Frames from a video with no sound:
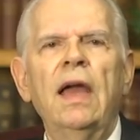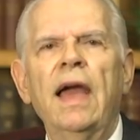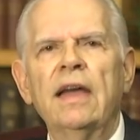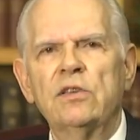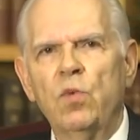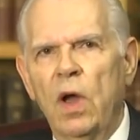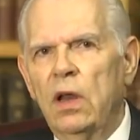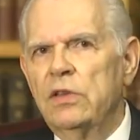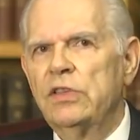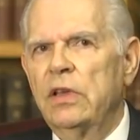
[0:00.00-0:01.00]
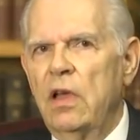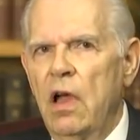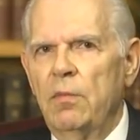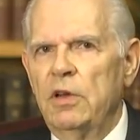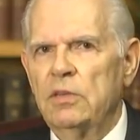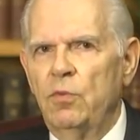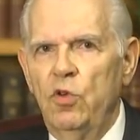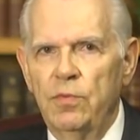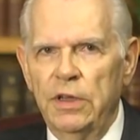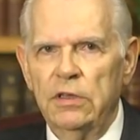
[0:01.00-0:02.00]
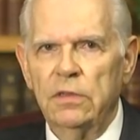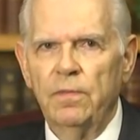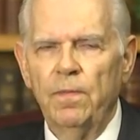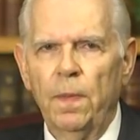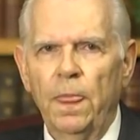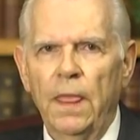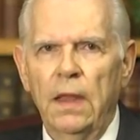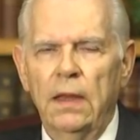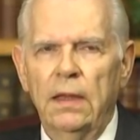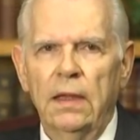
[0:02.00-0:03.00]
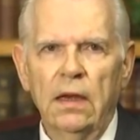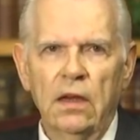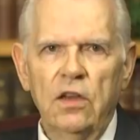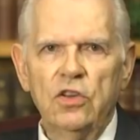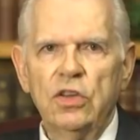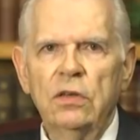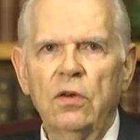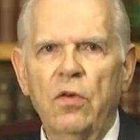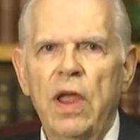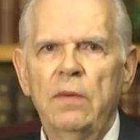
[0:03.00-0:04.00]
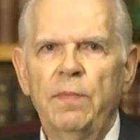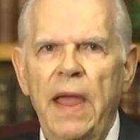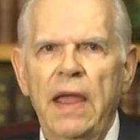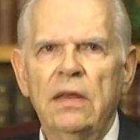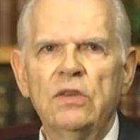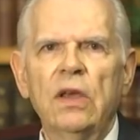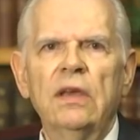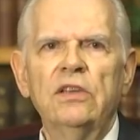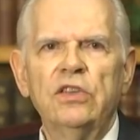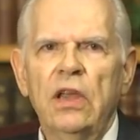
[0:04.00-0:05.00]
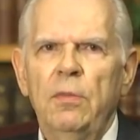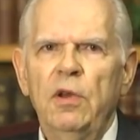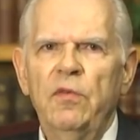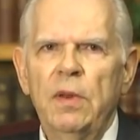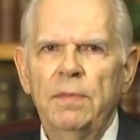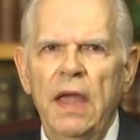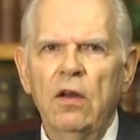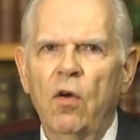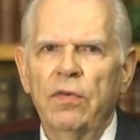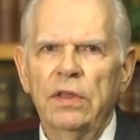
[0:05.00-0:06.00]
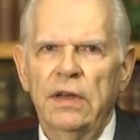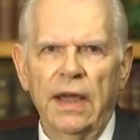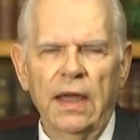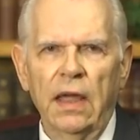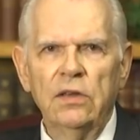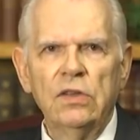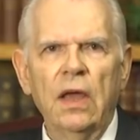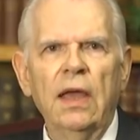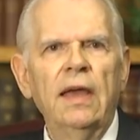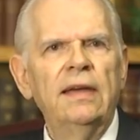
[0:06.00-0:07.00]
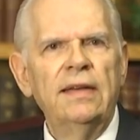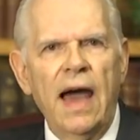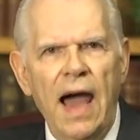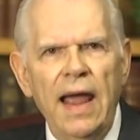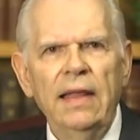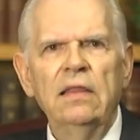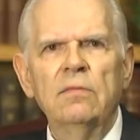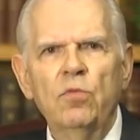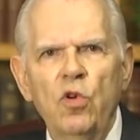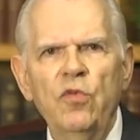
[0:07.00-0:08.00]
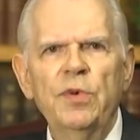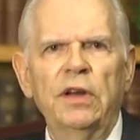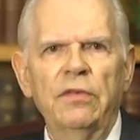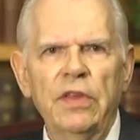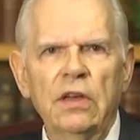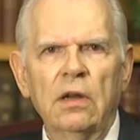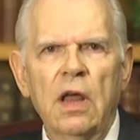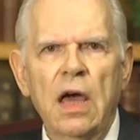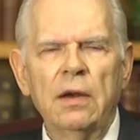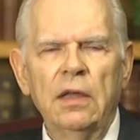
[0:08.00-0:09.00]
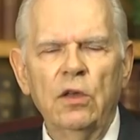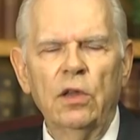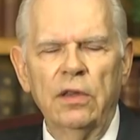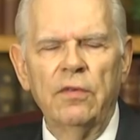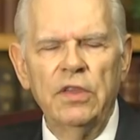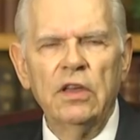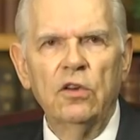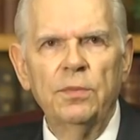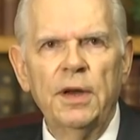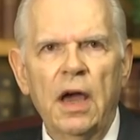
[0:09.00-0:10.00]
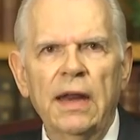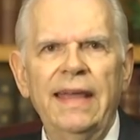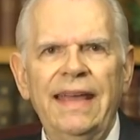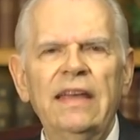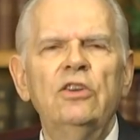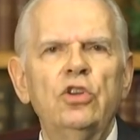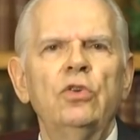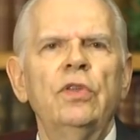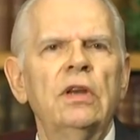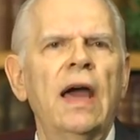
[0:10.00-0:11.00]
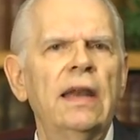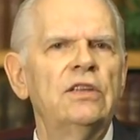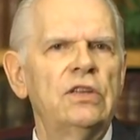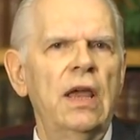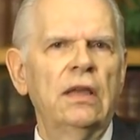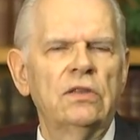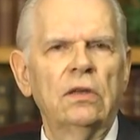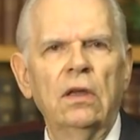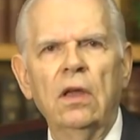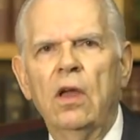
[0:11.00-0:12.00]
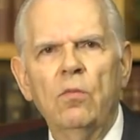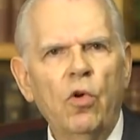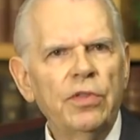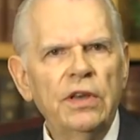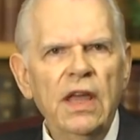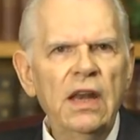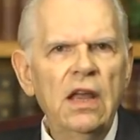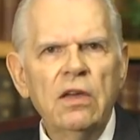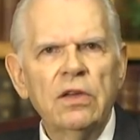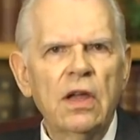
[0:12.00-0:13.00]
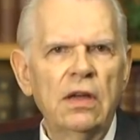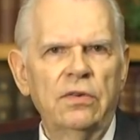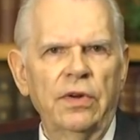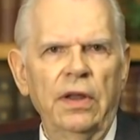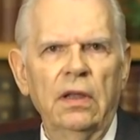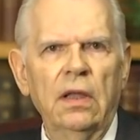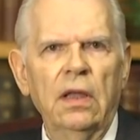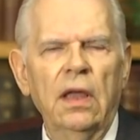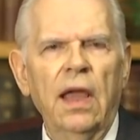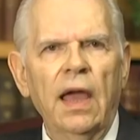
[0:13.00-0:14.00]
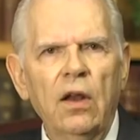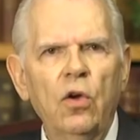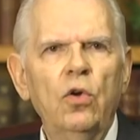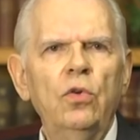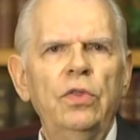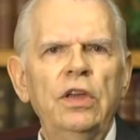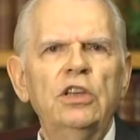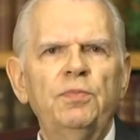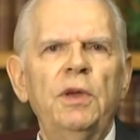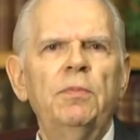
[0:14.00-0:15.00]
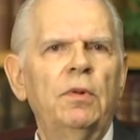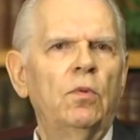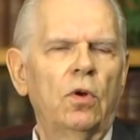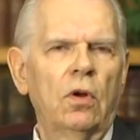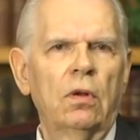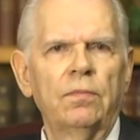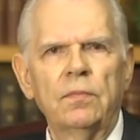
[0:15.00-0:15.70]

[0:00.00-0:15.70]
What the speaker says: as well as the communist movements. In addition, great pains seem to have been made over the decades to hide the movement of the Illuminati into the United States more than any other country, and who these people were.